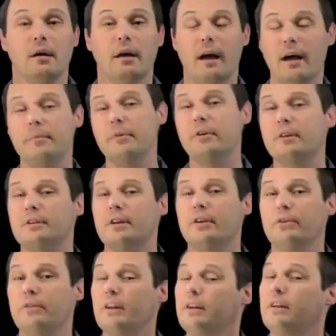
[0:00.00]
I'm here to tell
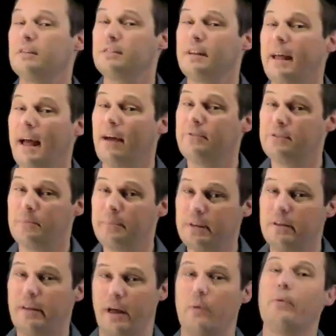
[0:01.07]
you that it doesn't have to
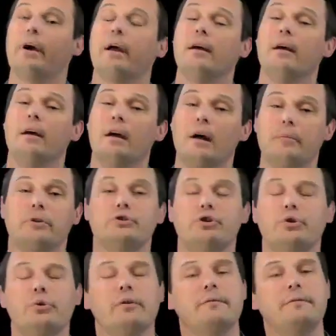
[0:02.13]
be that way. I'm going to
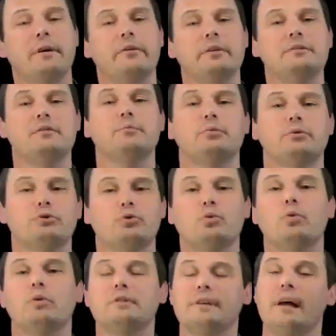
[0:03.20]
show you a very simple
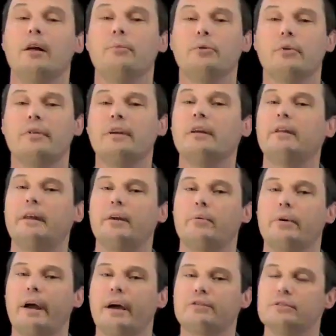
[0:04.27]
tool to help you with enolate
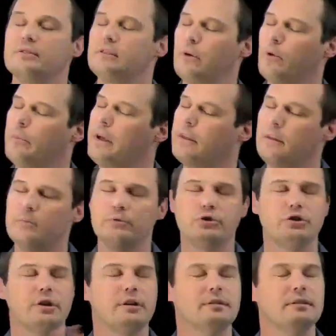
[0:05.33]
reactions that will make them
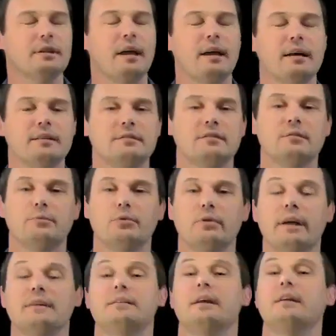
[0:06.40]
just as
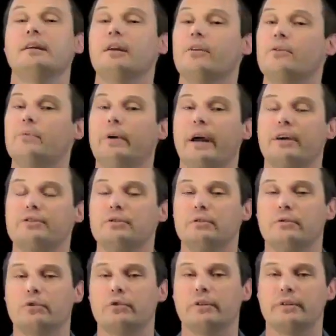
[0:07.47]
simple as any other reaction
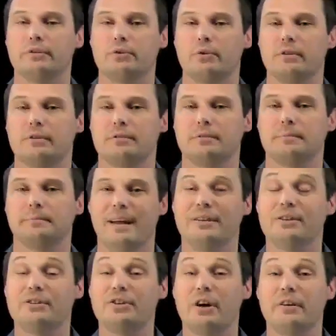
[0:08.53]
you've learned in this course.
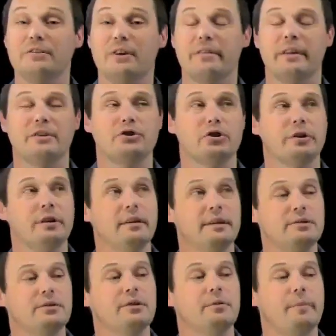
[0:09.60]
To start us on that journey,
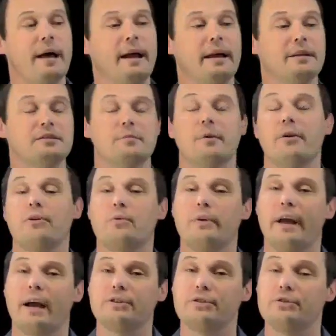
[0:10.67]
let's look back at some other
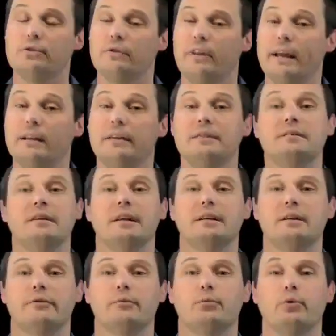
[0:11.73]
reactions you've likely seen
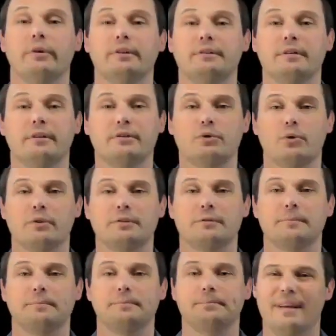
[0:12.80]
at different points in this
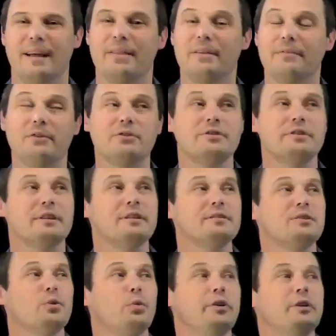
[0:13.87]
course. The first is
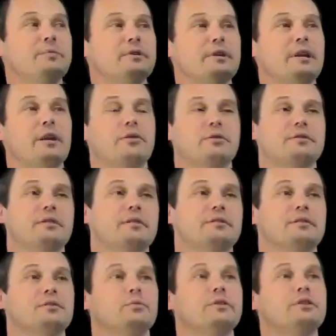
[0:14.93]
the Williamson ether
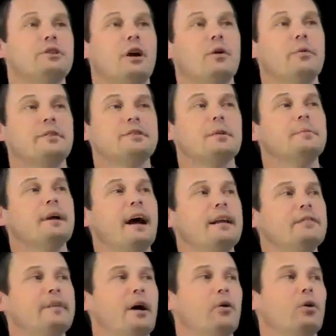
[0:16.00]
synthesis. We start with some kind
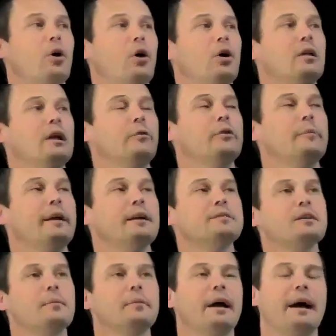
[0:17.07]
of alcohol and we make
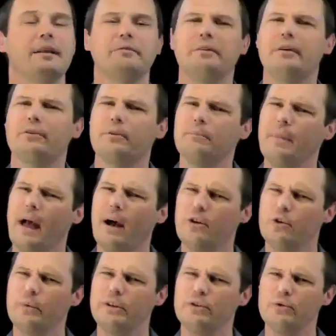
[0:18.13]
some kind of ether. How
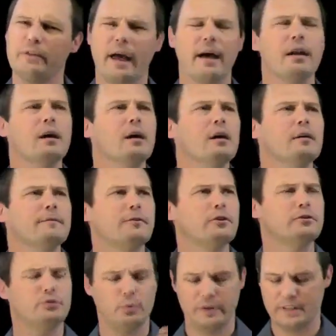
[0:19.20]
do we do that?
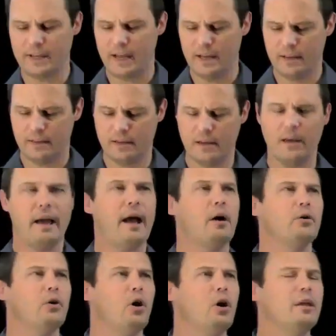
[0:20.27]
First, we take the
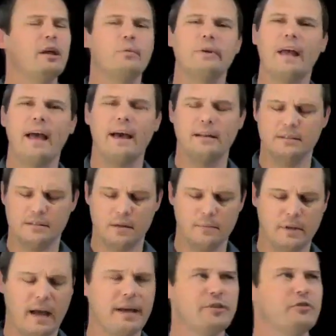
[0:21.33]
alcohol and we add
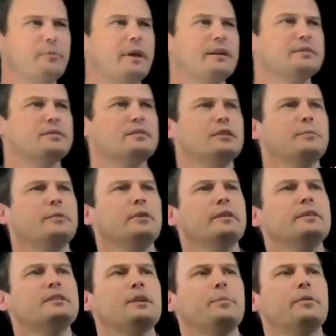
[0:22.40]
some kind of base,
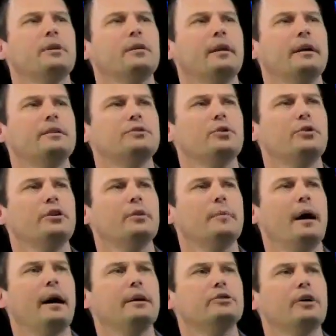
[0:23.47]
typically something like sodium
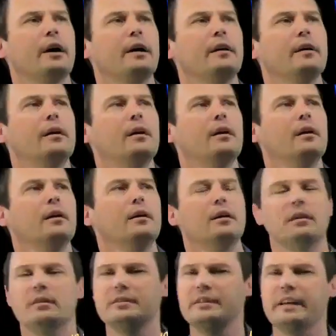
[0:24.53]
hydride
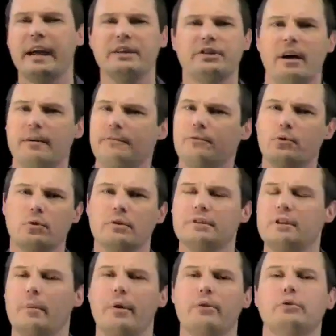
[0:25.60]
in THF or
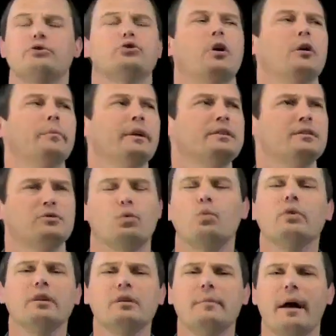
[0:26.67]
some other strong base. Doesn't
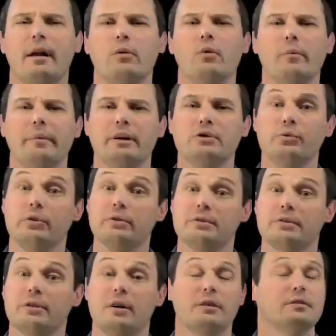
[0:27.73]
really matter what base we use
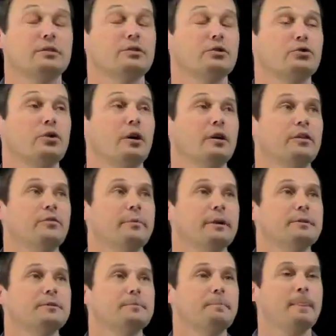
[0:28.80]
as long as it's a strong enough
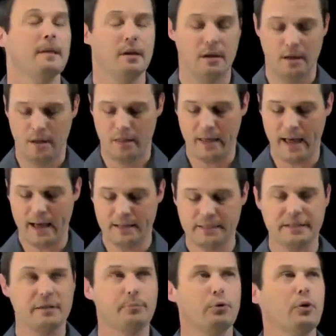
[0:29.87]
base. That
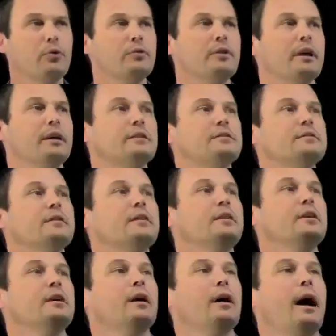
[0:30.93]
deprotonates
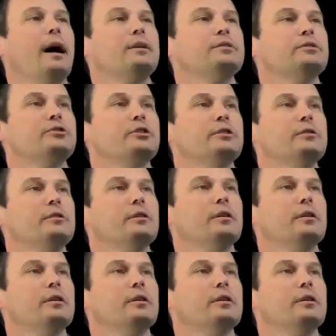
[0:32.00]
the oxygen